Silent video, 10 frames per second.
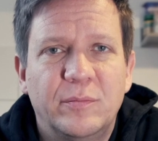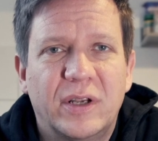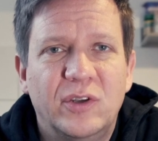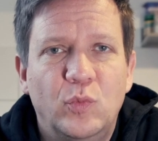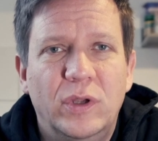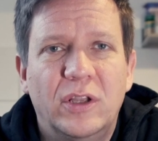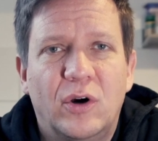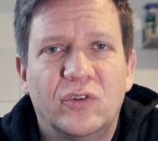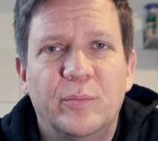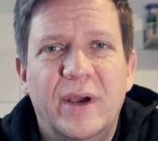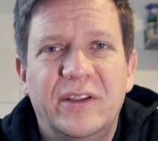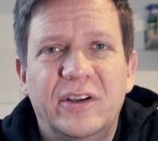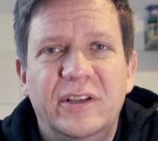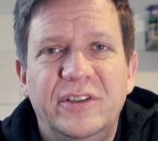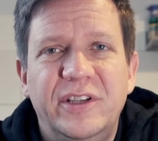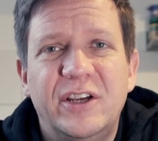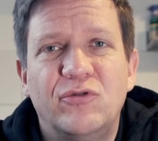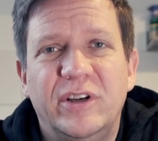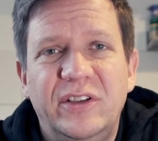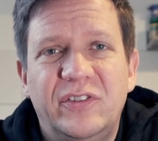but it will automatically
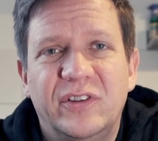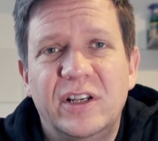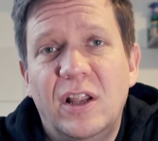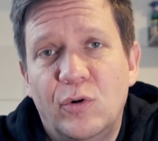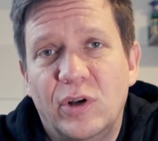decrease in low